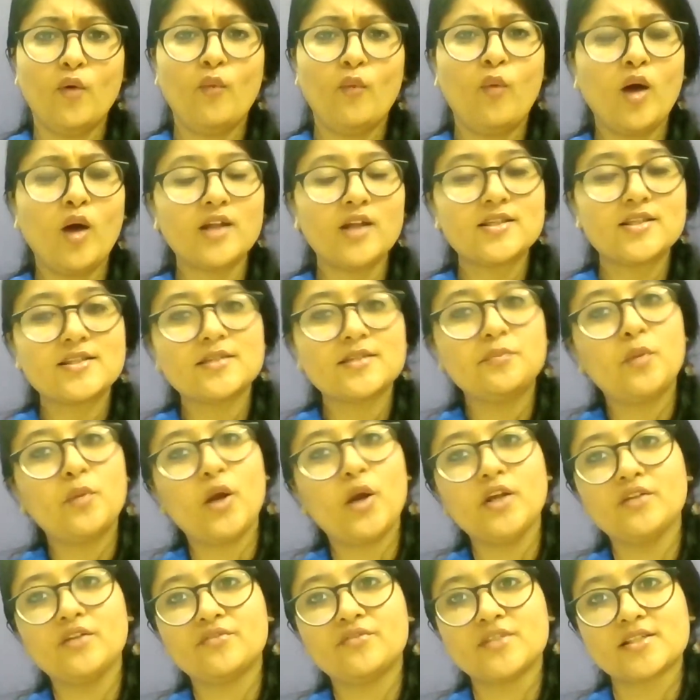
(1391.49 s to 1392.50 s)
What's the
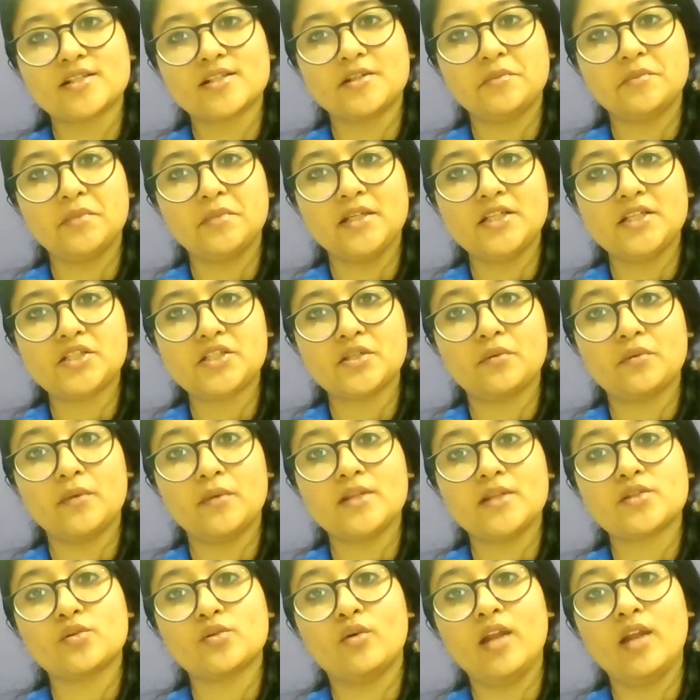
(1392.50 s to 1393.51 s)
point of discrimination
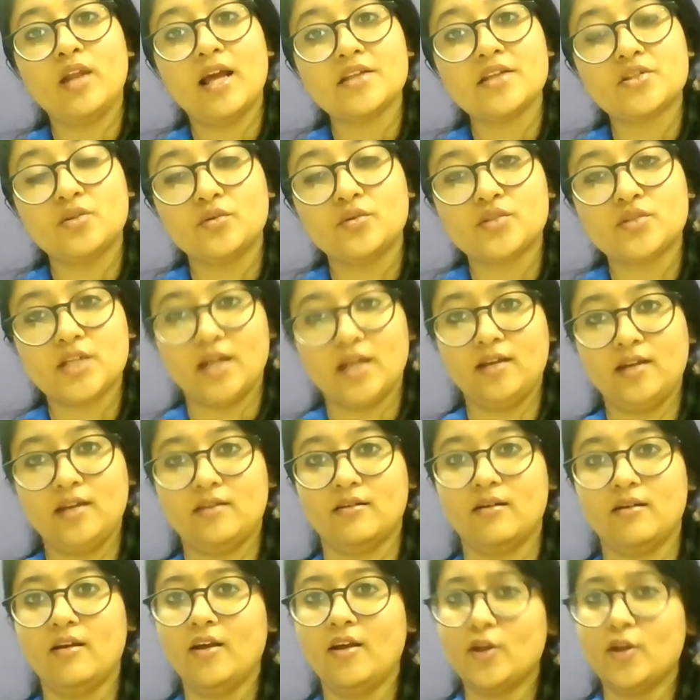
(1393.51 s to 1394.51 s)
when soul has no
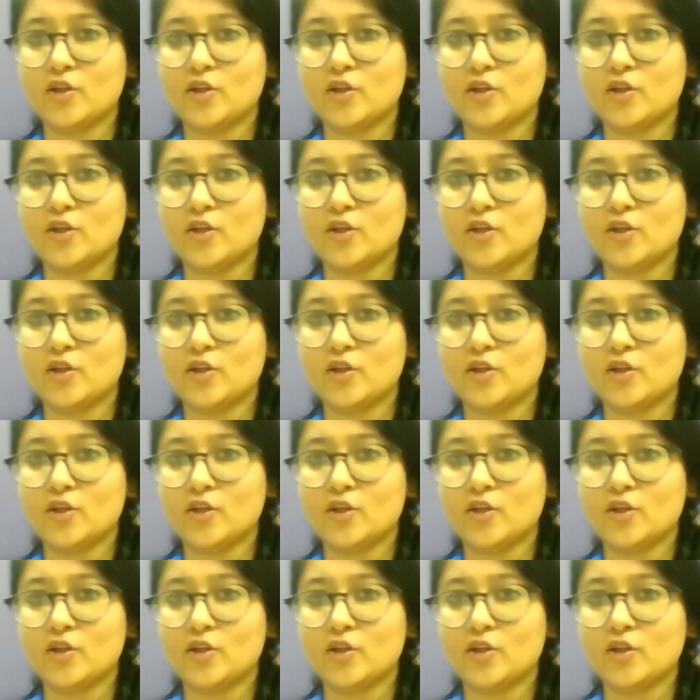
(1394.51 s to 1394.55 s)
gender?